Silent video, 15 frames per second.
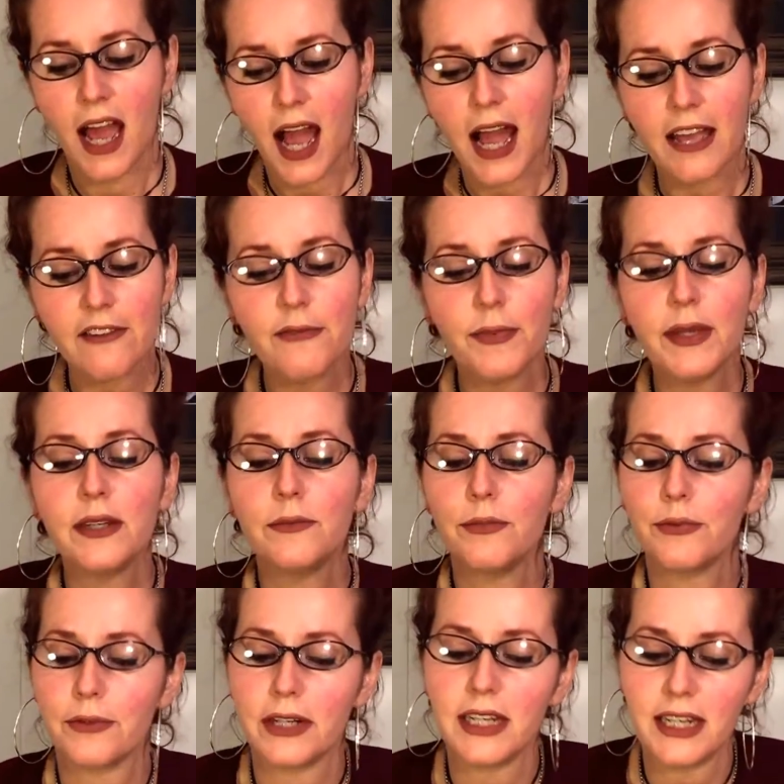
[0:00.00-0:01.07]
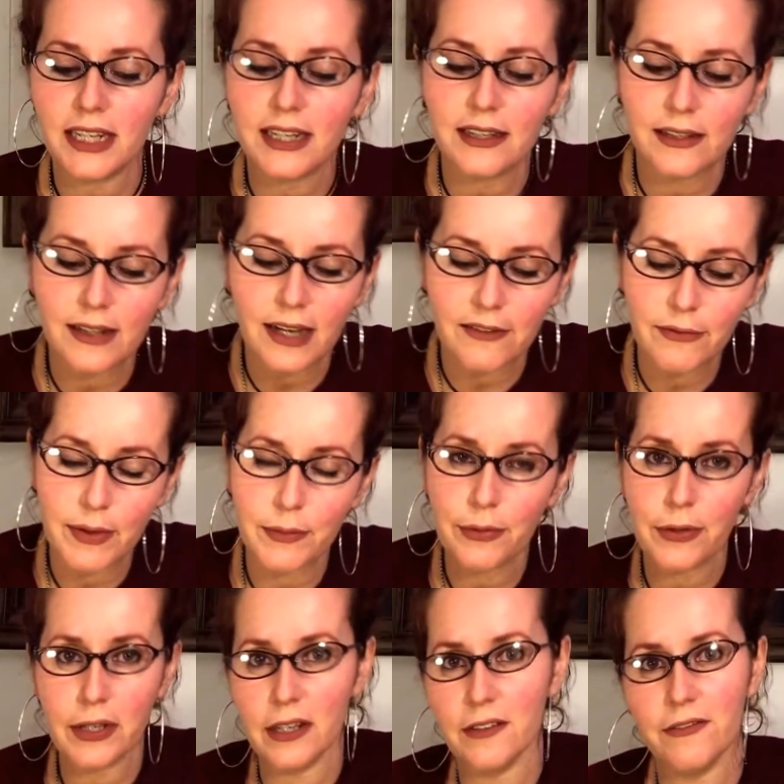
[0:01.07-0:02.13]
I've been
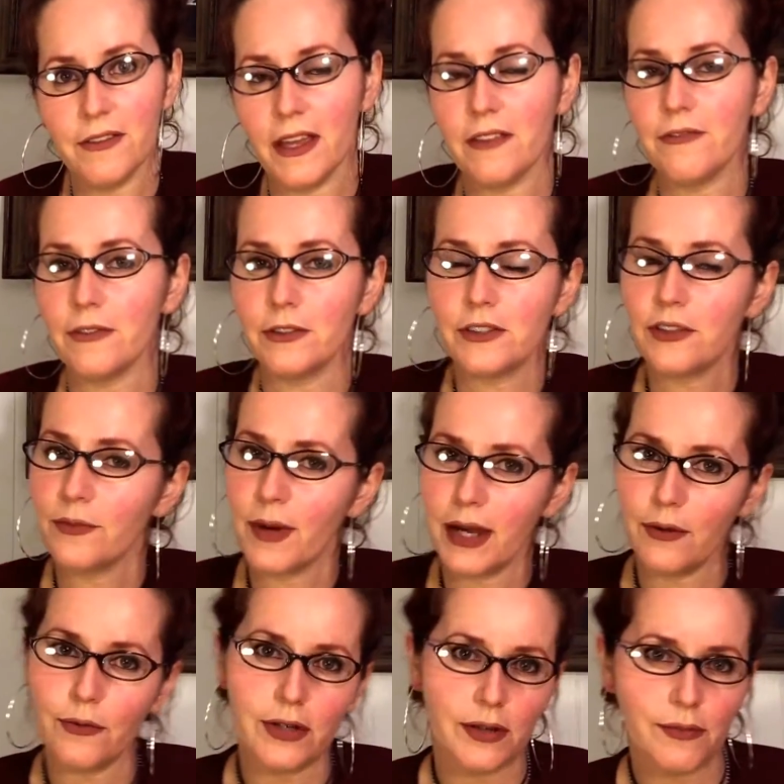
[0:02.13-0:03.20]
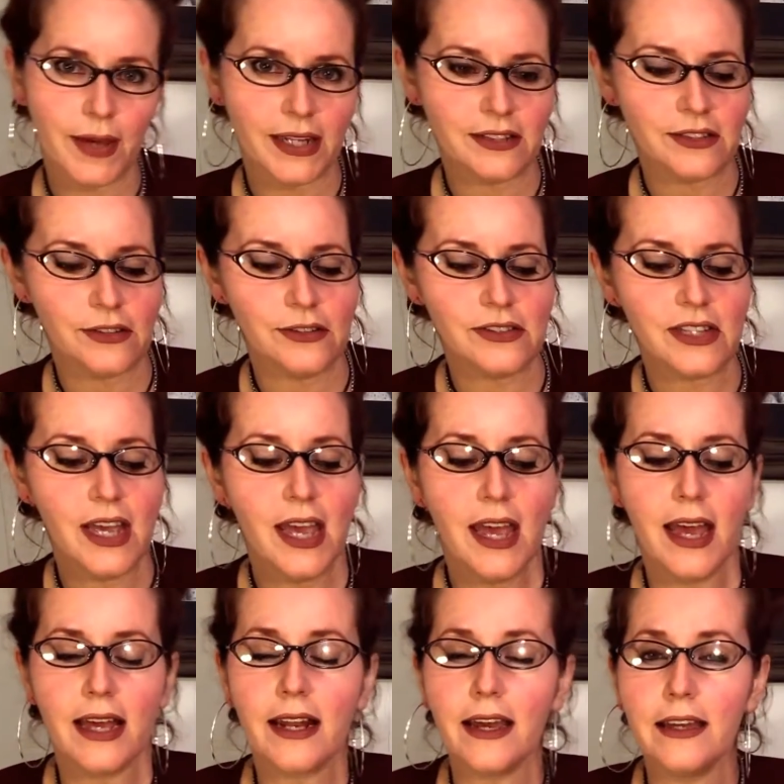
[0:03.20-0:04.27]
pretty faithful to my wooden pencils,
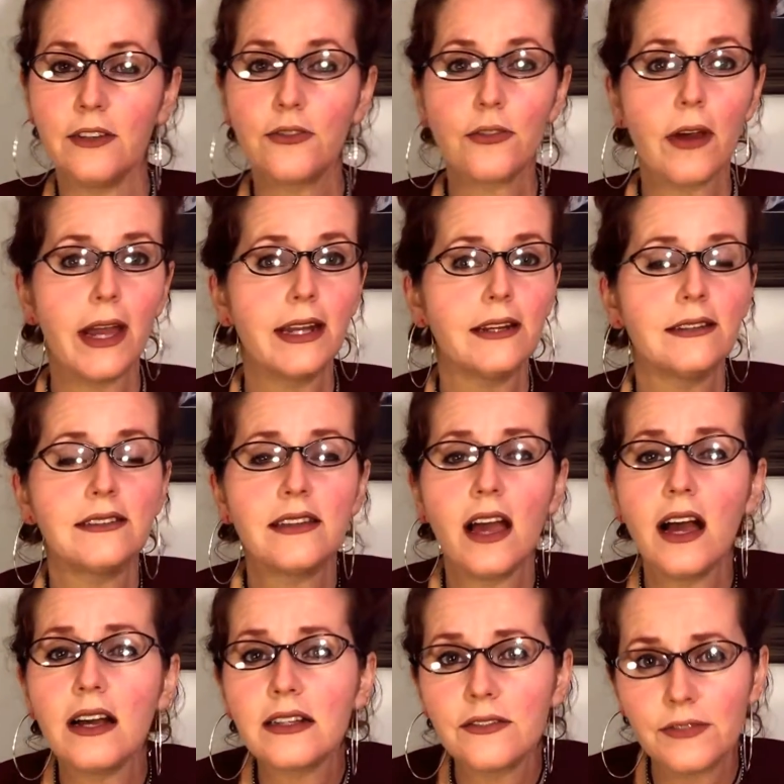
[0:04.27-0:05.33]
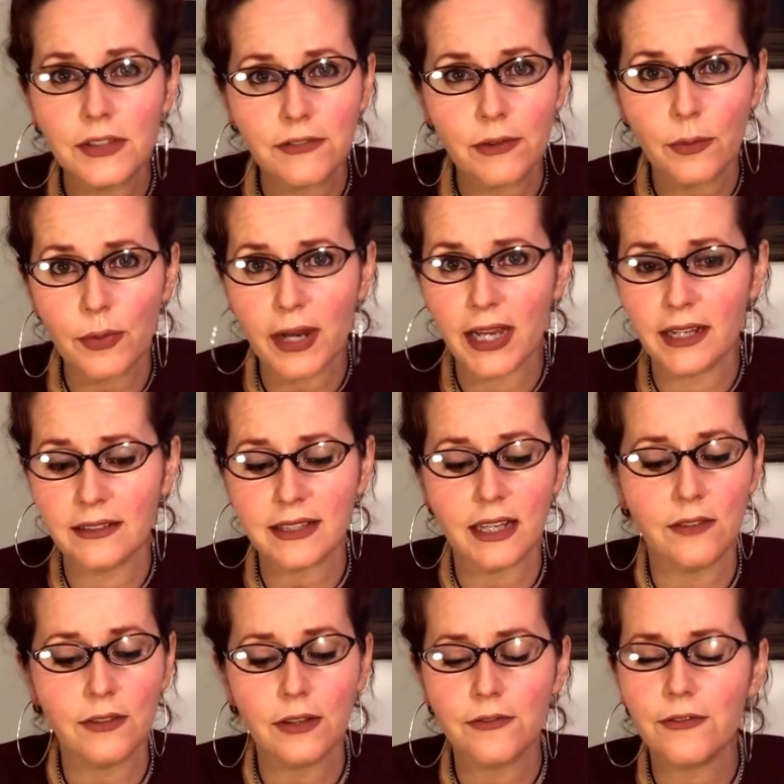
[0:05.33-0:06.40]
and I tried a ton of different brands
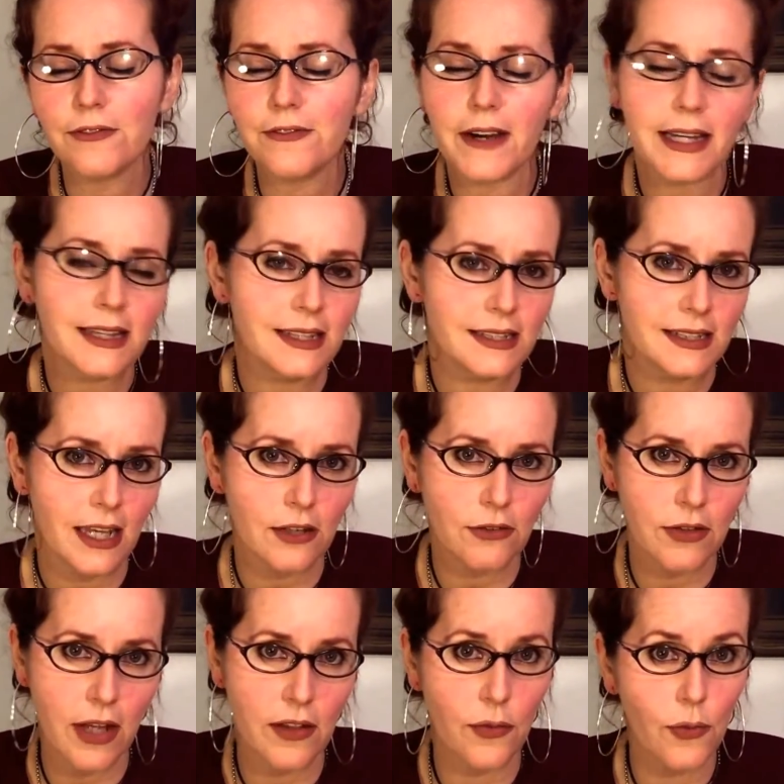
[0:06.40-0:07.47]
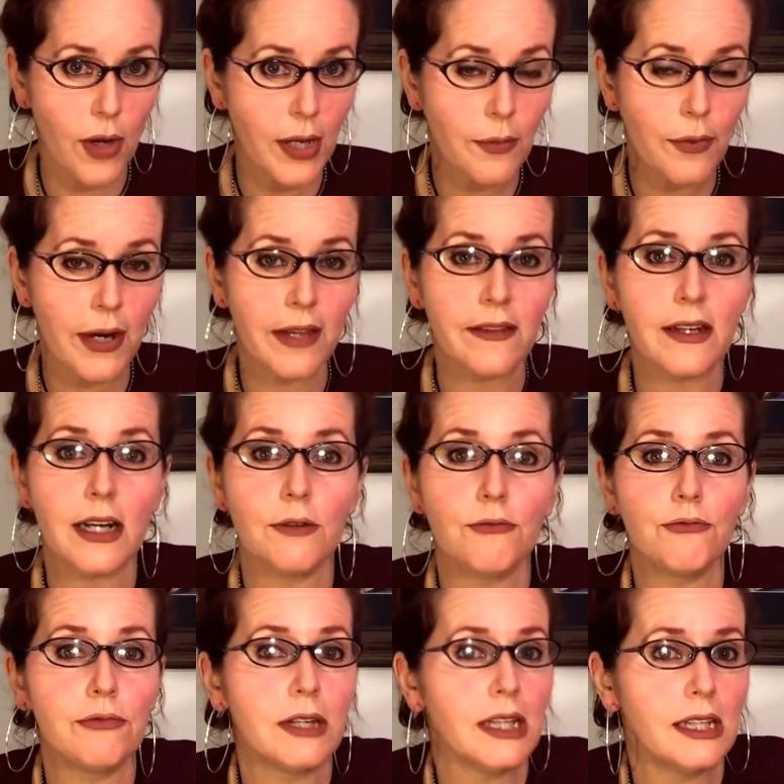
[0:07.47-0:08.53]
and had finally settled on the one brand that I
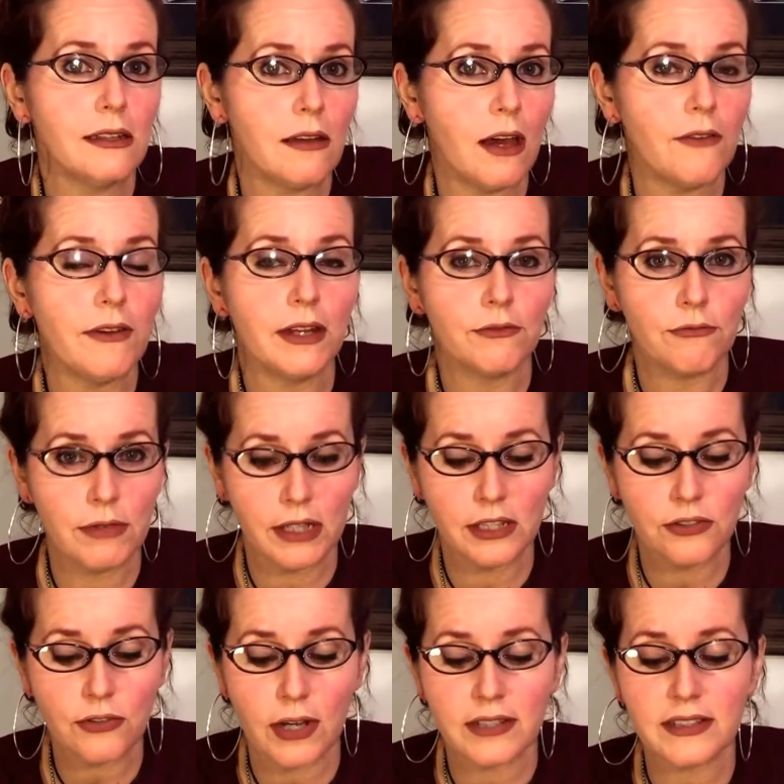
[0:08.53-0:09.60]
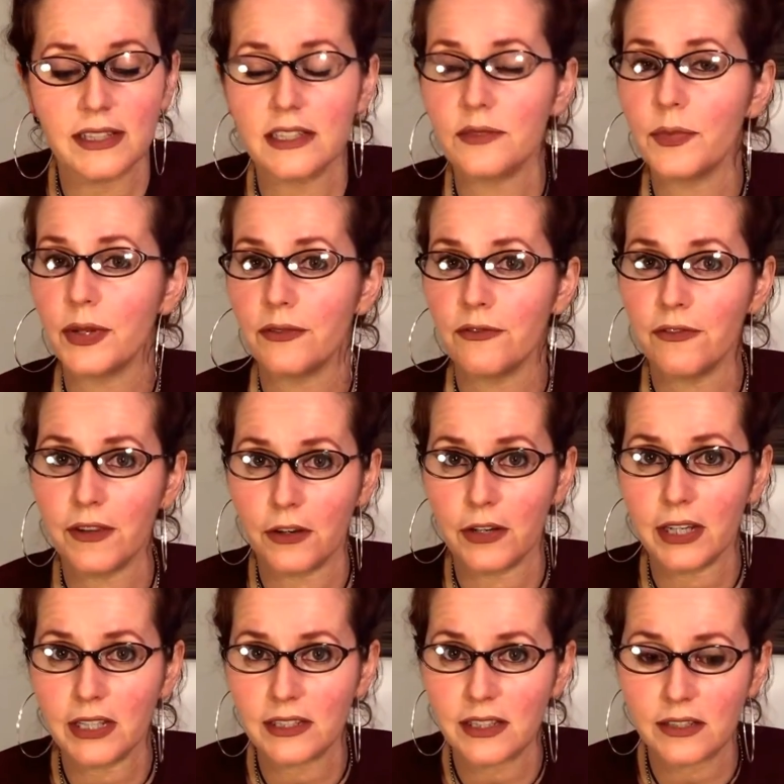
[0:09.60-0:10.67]
really love and really trust that's been very
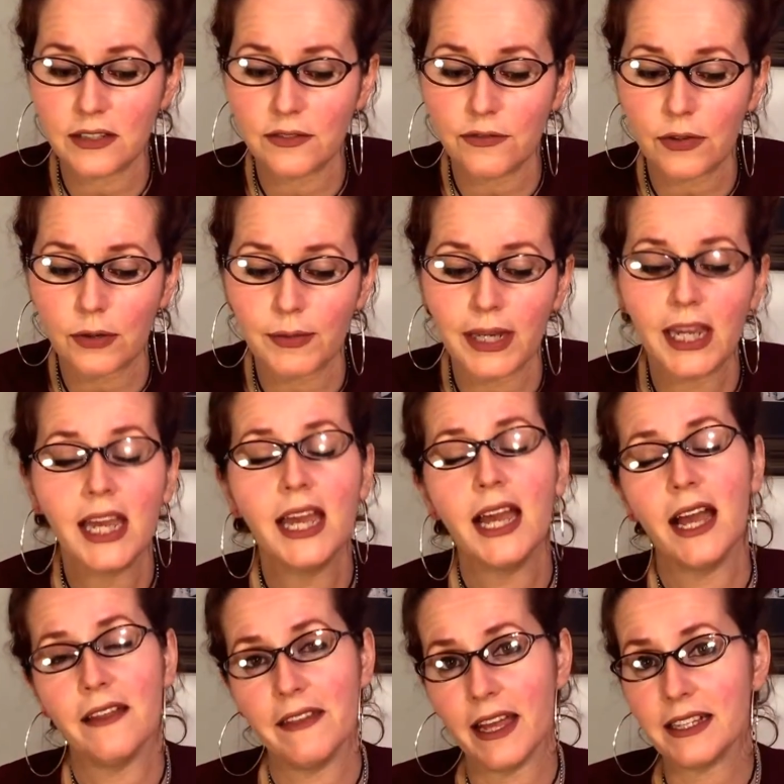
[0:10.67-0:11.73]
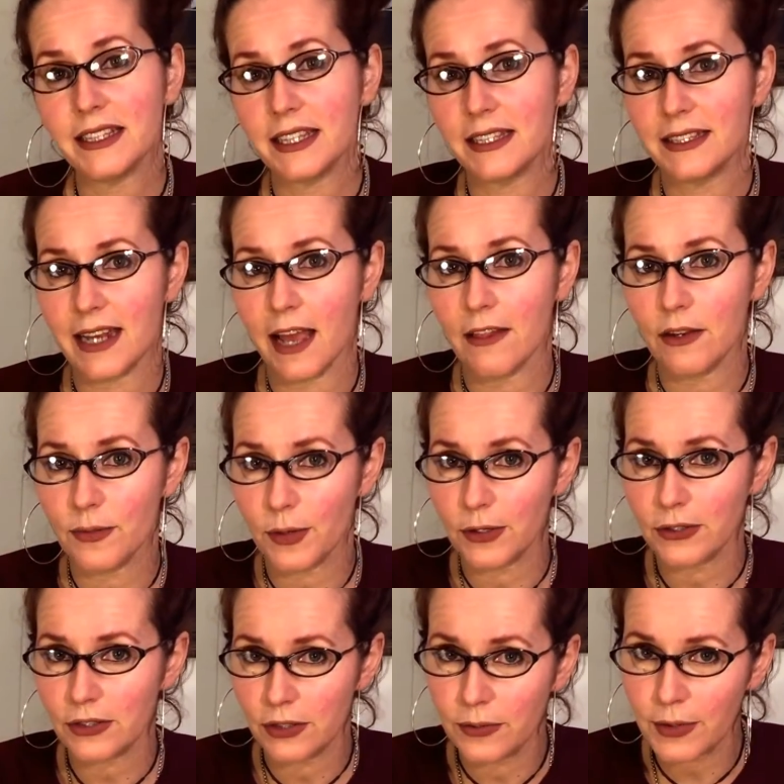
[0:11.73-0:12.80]
consistent for me, and that's the Staedtler
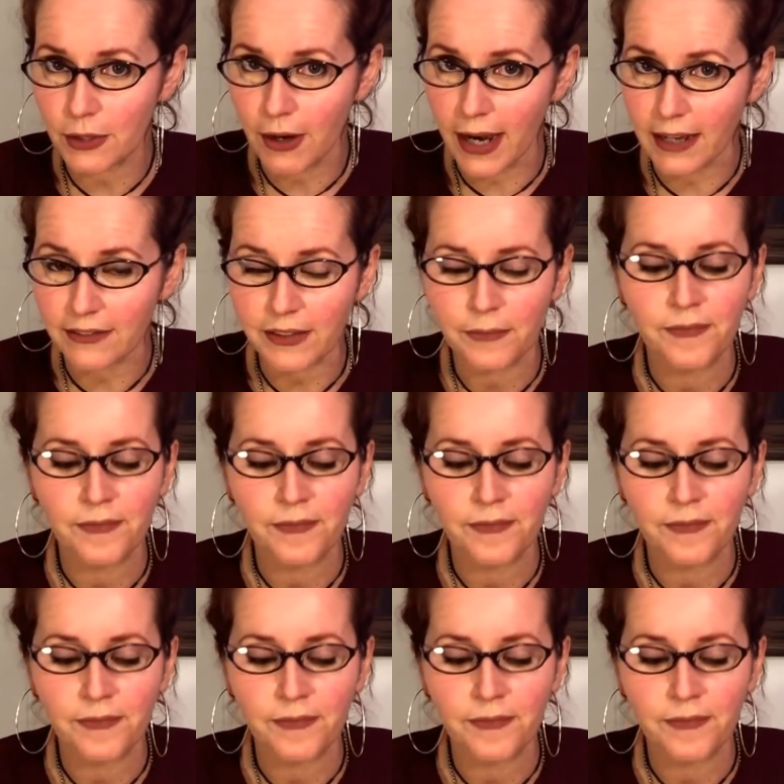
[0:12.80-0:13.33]
Mars Lumograph.